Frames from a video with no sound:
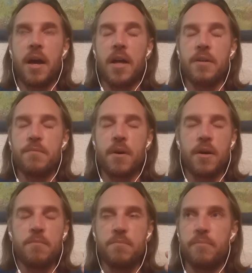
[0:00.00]

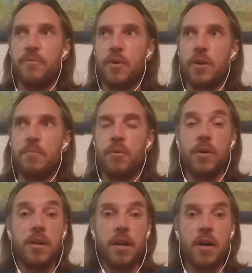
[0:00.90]
I'm fucking
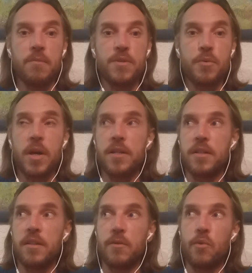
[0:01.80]
boiling hot. I'm sweating.
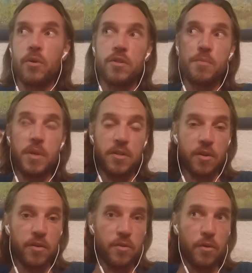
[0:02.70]
The water's been
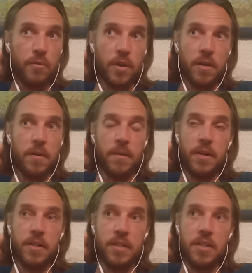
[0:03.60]
turned off here
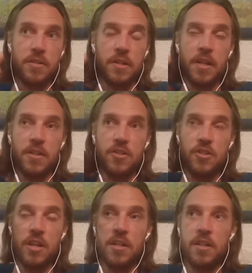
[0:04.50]
and the internet is
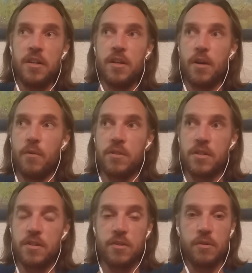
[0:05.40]
shit. I
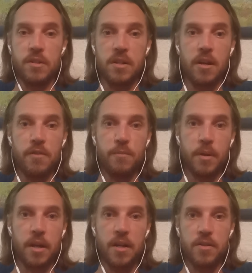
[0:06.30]
wanted to do this live,
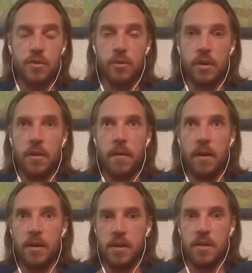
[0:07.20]
but I can't do it.
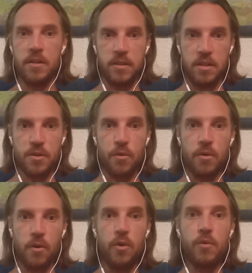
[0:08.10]
These are
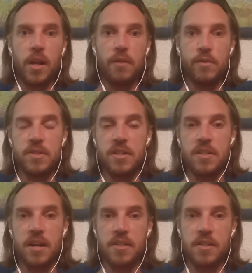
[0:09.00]
all relevant
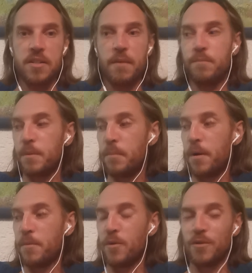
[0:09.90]
details except the
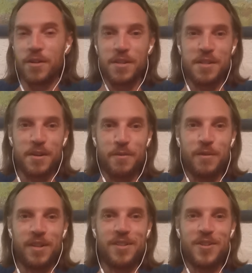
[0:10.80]
popcorn and the
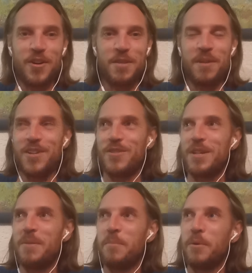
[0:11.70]
surfing documentary.